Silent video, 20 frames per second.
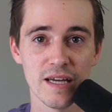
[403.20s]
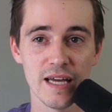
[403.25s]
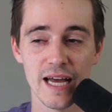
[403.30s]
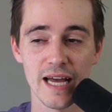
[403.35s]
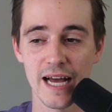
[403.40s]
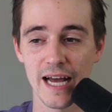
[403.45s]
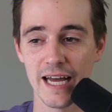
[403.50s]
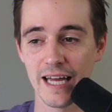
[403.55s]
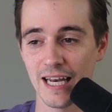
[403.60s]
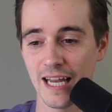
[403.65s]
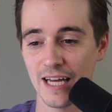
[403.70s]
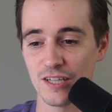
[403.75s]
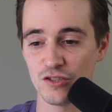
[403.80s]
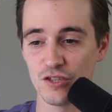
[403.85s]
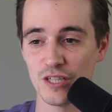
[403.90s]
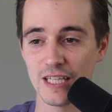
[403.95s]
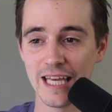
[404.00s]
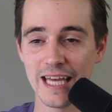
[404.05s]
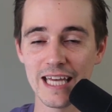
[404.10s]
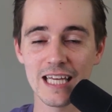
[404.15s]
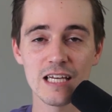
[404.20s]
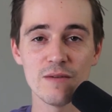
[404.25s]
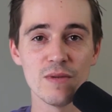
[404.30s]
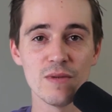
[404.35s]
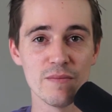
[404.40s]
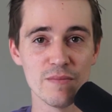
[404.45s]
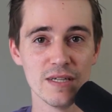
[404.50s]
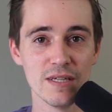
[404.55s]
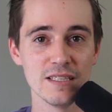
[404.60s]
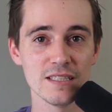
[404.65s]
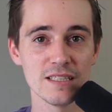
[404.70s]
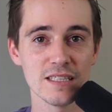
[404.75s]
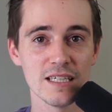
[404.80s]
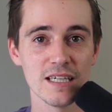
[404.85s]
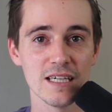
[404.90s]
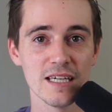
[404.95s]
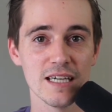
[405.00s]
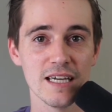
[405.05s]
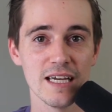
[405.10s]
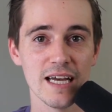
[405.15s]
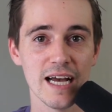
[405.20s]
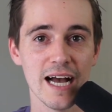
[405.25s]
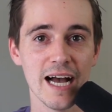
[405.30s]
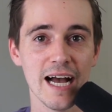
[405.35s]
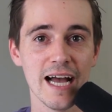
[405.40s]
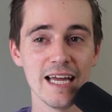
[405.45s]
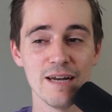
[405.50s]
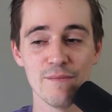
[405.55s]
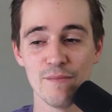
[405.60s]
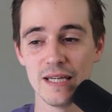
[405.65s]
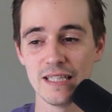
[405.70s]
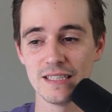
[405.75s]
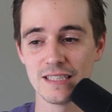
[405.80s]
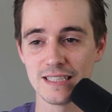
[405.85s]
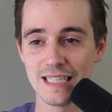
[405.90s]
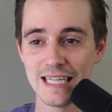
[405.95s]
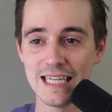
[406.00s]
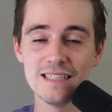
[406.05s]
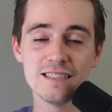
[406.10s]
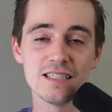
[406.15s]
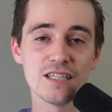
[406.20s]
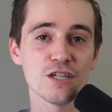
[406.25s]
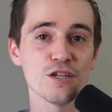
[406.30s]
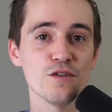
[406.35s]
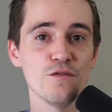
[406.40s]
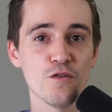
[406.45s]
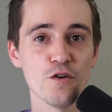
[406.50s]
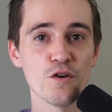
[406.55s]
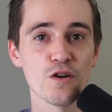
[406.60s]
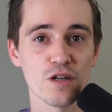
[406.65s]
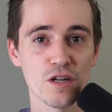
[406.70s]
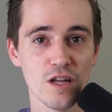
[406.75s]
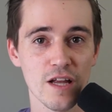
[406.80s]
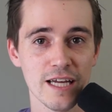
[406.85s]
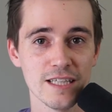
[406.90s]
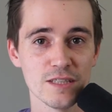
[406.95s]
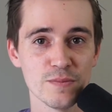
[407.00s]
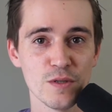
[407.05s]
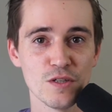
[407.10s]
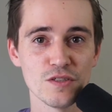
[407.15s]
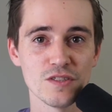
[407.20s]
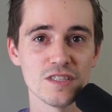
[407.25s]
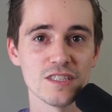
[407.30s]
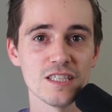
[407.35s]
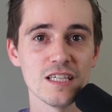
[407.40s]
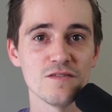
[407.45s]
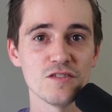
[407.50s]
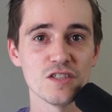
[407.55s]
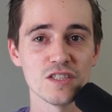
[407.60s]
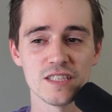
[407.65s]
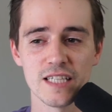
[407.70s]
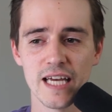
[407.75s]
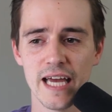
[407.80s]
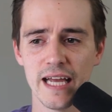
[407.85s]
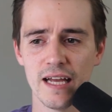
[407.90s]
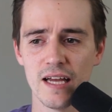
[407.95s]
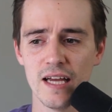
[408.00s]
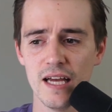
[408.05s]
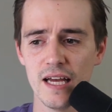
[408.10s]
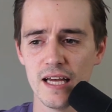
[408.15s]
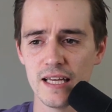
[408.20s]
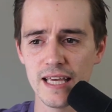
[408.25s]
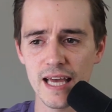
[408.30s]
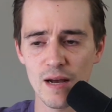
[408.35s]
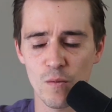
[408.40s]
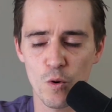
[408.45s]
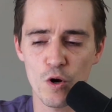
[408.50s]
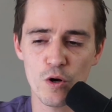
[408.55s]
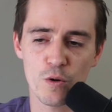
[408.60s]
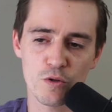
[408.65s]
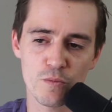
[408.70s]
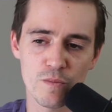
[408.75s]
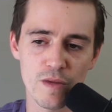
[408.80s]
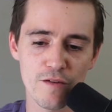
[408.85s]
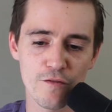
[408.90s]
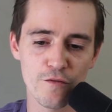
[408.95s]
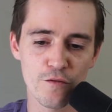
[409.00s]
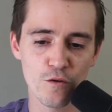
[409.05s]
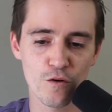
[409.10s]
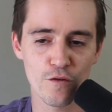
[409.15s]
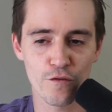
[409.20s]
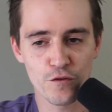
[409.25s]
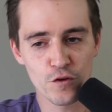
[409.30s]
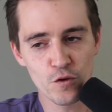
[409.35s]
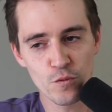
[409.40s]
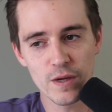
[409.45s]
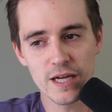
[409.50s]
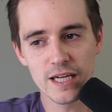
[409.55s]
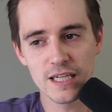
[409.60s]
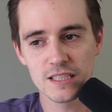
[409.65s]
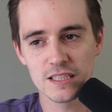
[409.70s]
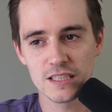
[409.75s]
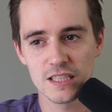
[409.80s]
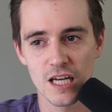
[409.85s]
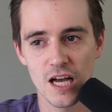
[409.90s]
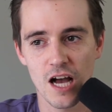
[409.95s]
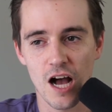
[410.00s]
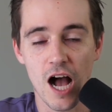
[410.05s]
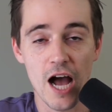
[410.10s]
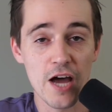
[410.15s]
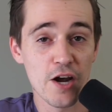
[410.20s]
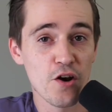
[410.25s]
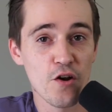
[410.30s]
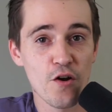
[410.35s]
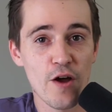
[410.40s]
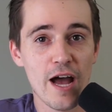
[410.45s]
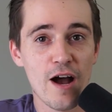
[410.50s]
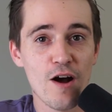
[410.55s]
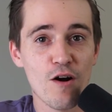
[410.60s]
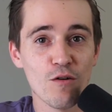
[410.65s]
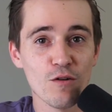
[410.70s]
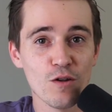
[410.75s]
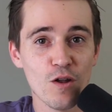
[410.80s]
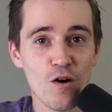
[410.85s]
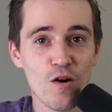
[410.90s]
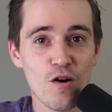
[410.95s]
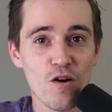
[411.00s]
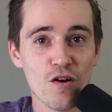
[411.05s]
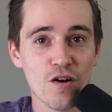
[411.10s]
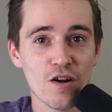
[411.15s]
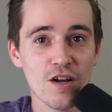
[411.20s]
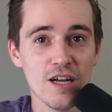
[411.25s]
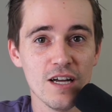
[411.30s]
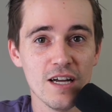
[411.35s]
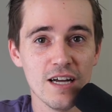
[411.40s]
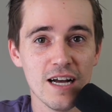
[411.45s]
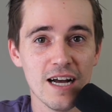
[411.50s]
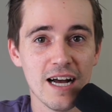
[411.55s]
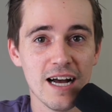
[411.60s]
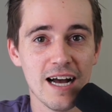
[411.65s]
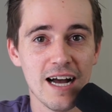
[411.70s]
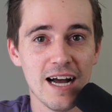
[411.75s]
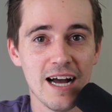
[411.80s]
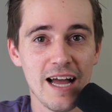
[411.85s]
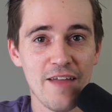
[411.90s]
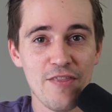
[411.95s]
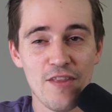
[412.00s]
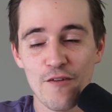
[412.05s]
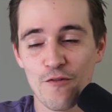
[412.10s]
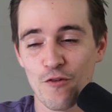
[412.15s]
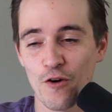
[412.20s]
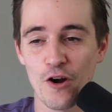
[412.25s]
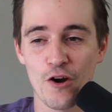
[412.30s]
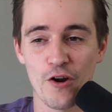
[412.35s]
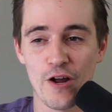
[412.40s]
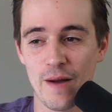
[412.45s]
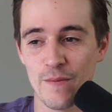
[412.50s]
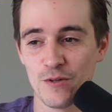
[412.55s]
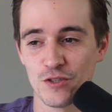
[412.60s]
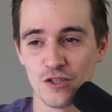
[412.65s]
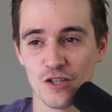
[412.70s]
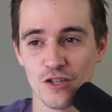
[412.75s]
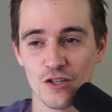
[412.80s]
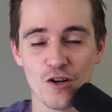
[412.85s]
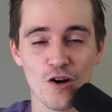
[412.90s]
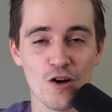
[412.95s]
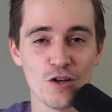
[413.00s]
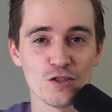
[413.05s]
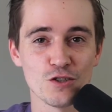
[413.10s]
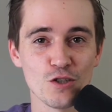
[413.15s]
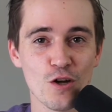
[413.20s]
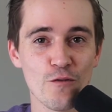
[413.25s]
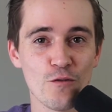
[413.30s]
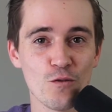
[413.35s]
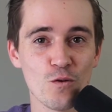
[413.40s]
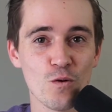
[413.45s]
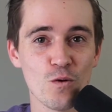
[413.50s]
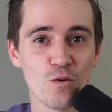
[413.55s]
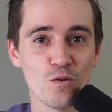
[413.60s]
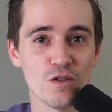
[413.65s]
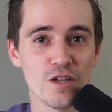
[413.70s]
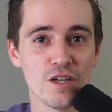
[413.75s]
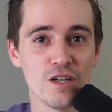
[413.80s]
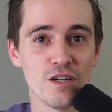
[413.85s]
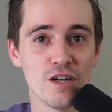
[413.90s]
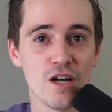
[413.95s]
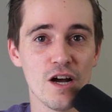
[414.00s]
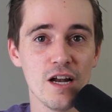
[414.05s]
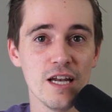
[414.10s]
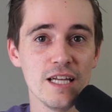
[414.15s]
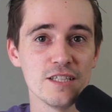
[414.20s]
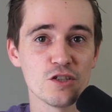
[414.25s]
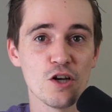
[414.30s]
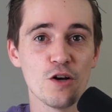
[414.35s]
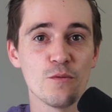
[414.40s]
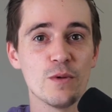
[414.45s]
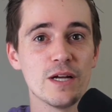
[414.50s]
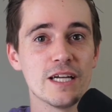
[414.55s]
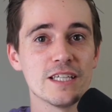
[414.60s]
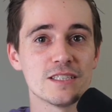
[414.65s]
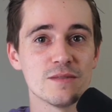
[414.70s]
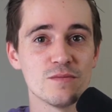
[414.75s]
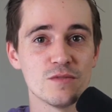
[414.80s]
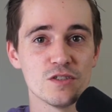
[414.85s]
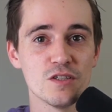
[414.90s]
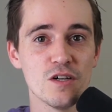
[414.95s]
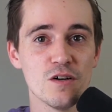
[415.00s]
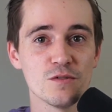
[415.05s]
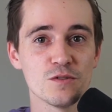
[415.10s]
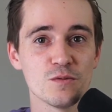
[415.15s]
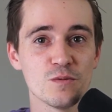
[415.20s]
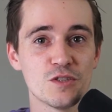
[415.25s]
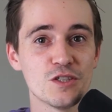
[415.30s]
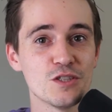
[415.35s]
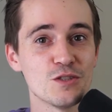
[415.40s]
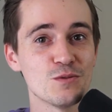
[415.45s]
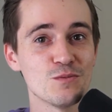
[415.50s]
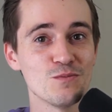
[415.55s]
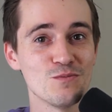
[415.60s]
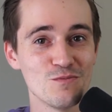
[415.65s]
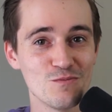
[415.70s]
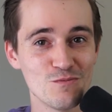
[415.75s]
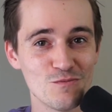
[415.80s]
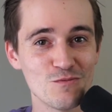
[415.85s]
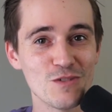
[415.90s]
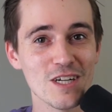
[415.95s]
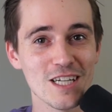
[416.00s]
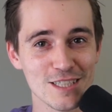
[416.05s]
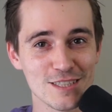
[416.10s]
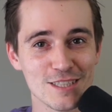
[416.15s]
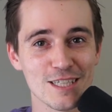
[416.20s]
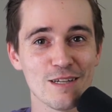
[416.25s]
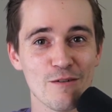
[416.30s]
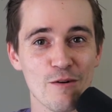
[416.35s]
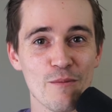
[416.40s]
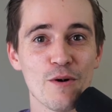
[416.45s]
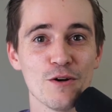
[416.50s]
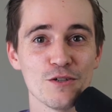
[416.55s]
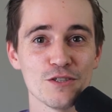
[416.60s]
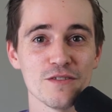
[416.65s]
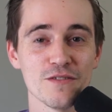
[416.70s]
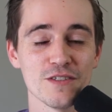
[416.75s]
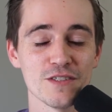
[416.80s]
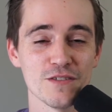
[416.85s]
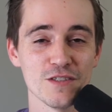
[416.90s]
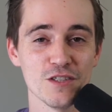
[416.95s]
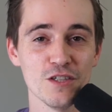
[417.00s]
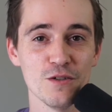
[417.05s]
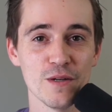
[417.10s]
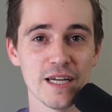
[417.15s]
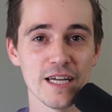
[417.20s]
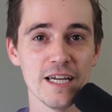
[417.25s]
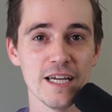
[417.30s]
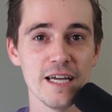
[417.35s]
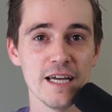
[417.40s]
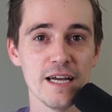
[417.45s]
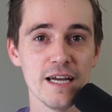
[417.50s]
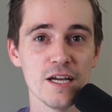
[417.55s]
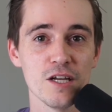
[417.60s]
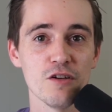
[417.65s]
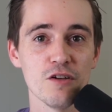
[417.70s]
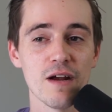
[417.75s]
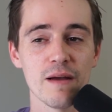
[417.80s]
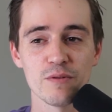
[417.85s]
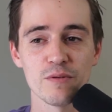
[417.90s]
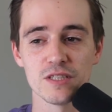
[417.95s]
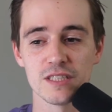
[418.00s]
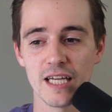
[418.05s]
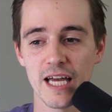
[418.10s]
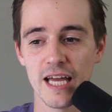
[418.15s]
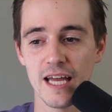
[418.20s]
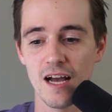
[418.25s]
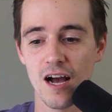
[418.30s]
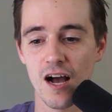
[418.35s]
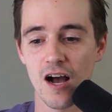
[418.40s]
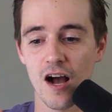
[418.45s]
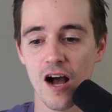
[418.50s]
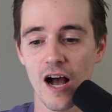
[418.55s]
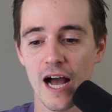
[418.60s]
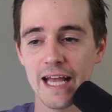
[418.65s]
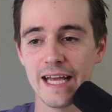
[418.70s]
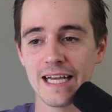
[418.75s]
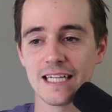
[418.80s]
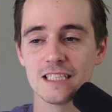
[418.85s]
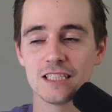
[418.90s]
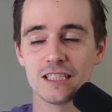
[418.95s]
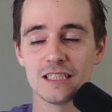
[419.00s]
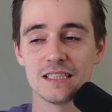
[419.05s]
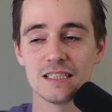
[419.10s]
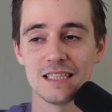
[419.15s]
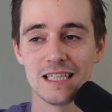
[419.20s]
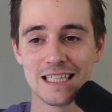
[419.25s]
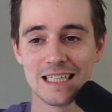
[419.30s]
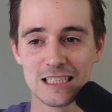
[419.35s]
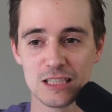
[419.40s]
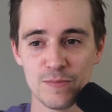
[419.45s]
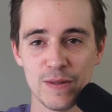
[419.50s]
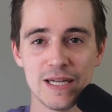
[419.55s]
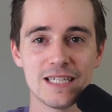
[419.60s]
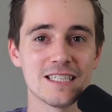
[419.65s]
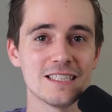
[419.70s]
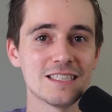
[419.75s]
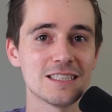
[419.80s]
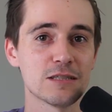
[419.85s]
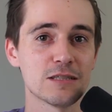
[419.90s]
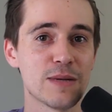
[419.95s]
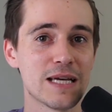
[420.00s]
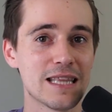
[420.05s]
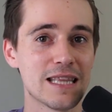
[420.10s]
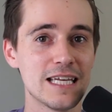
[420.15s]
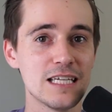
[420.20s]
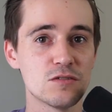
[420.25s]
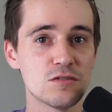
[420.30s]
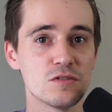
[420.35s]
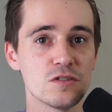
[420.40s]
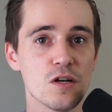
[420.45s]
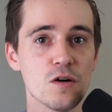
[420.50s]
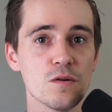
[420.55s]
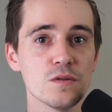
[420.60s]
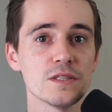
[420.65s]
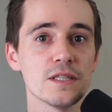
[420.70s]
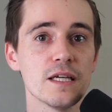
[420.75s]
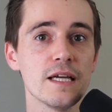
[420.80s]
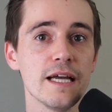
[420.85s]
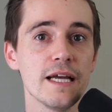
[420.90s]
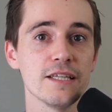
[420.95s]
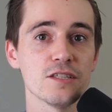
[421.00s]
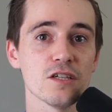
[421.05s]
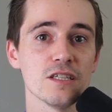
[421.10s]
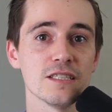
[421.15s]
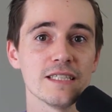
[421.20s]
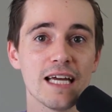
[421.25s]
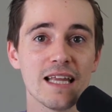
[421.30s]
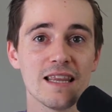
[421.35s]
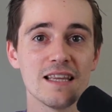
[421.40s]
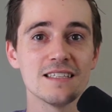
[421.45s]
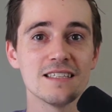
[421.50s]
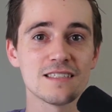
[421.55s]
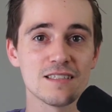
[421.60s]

It allows you to get commitment, and it means it's easier to convert clients, because instead of just saying, "Yeah, work with me for a few weeks, I don't know how long, and therefore I don't know how much it's going to cost overall, and let's hope we get some results," which is realistically what most of us are doing, you're able to say, "I anticipate these results. It's going to take this